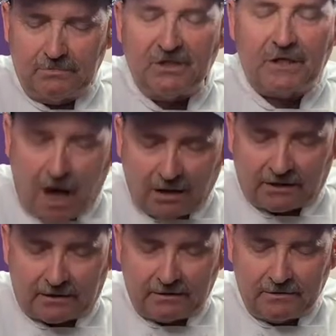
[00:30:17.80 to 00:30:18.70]
the
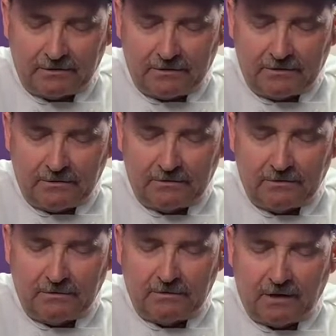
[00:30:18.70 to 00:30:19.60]
color
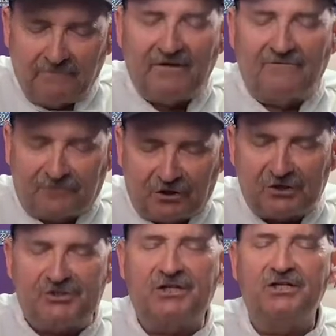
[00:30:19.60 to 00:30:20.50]
of the
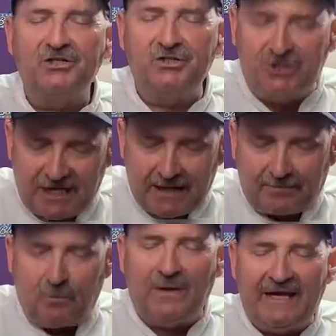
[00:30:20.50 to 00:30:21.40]
first Jeep
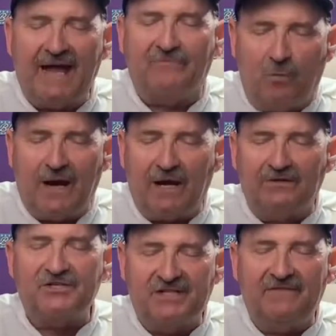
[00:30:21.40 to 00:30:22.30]
we gave away on
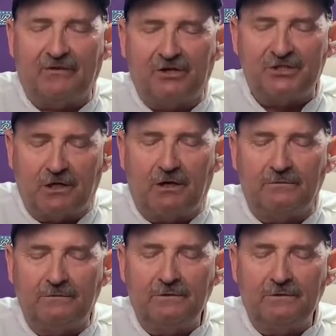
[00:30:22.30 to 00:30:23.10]
the Steve Henry Show.